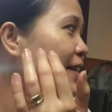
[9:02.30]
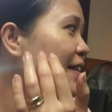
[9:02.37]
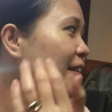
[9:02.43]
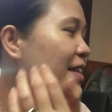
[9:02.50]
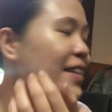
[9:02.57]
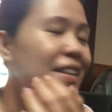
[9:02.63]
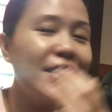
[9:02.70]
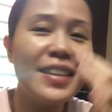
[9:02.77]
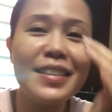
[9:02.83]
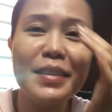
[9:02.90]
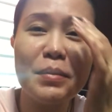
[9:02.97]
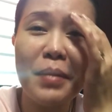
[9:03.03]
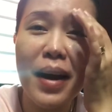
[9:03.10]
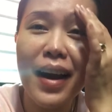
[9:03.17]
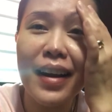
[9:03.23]
Ah, nasa
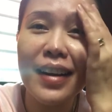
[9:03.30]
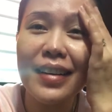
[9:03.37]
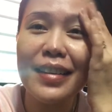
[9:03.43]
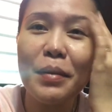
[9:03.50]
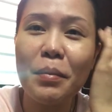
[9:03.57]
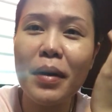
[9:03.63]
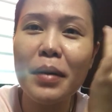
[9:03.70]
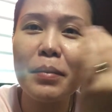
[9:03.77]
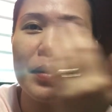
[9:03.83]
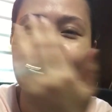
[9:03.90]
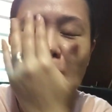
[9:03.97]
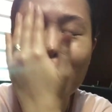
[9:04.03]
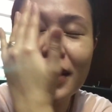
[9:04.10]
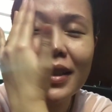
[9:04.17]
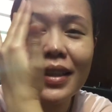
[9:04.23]
bahay lang naman,
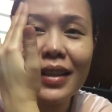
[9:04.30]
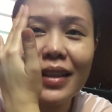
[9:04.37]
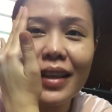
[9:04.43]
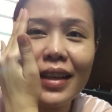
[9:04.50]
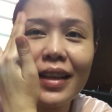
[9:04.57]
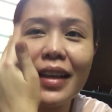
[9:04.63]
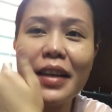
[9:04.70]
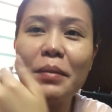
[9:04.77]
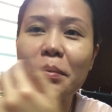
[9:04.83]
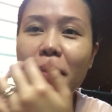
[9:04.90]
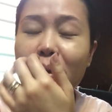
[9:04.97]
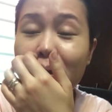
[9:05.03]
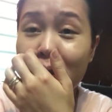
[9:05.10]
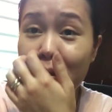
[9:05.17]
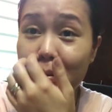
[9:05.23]
but magkikilay
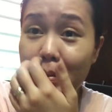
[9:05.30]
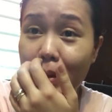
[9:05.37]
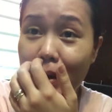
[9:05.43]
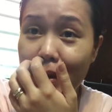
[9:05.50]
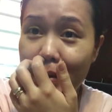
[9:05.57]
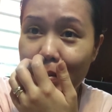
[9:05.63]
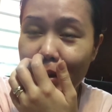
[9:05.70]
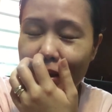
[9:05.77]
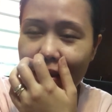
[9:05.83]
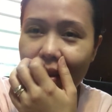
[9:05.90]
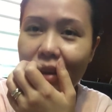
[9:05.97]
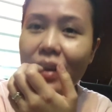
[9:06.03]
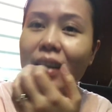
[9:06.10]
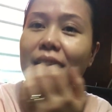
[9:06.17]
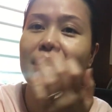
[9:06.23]
pa, di ba? But
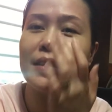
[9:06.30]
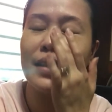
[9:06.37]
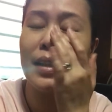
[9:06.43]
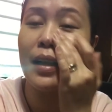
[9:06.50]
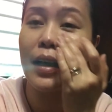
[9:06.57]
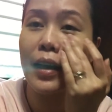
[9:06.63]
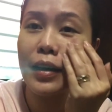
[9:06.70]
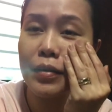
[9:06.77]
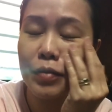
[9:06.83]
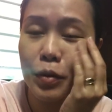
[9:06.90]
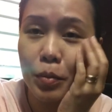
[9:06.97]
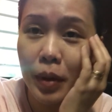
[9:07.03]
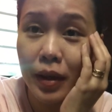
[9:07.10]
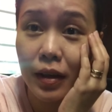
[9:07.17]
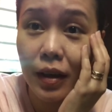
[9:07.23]
kila is life. Oh
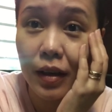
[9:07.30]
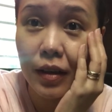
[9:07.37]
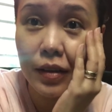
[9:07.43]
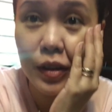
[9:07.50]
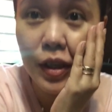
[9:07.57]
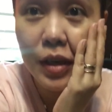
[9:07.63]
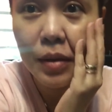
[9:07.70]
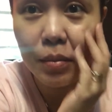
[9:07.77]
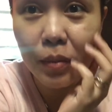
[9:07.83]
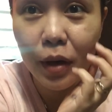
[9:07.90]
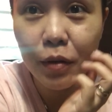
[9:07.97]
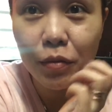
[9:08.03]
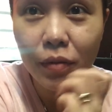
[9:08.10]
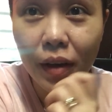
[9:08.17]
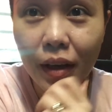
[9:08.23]
my gosh,
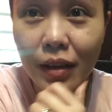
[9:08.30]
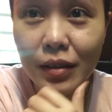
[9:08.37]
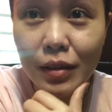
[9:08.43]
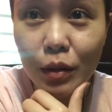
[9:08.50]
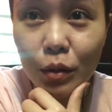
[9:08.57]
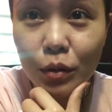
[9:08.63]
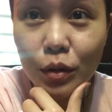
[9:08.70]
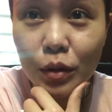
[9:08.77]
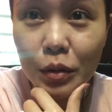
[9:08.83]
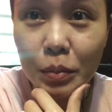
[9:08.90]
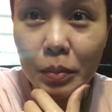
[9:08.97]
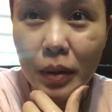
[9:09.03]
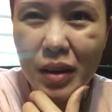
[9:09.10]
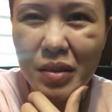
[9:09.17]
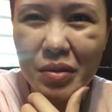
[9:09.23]
my face looks so
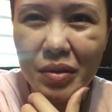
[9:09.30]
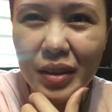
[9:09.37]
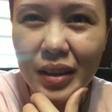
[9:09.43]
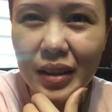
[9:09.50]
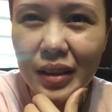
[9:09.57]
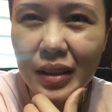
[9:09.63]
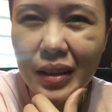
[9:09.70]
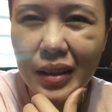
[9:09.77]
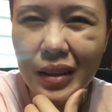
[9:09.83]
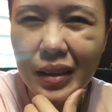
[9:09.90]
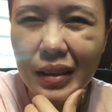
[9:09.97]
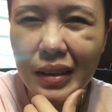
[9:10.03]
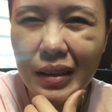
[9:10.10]
puffy.